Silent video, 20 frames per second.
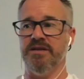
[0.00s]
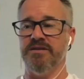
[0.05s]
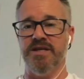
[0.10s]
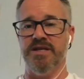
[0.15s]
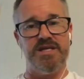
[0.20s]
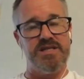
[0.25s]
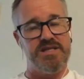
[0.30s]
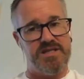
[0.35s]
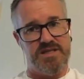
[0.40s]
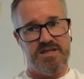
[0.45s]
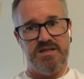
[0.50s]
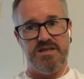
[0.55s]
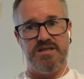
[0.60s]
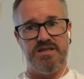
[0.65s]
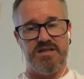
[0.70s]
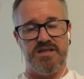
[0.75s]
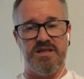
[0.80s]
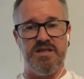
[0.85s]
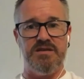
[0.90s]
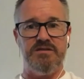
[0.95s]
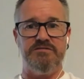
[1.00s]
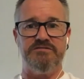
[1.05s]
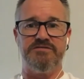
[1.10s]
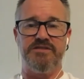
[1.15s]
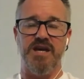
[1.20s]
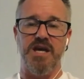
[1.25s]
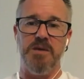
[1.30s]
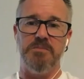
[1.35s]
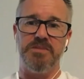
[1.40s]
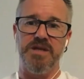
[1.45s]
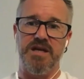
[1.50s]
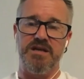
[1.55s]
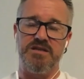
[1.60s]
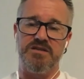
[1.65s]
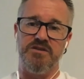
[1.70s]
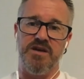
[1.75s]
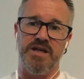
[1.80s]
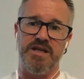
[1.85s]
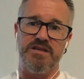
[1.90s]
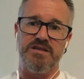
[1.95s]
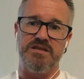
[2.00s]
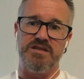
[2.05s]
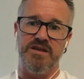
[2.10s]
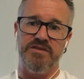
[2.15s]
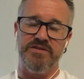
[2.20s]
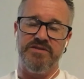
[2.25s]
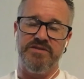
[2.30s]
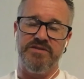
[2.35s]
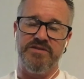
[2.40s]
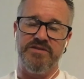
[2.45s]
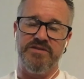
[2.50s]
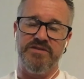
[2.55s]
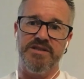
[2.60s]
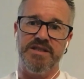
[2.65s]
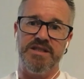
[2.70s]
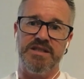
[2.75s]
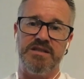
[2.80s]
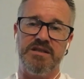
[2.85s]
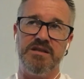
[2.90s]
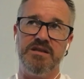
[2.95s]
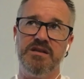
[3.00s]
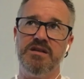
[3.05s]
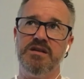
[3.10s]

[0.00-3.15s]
and there's Steve camped outside of the seven eleven.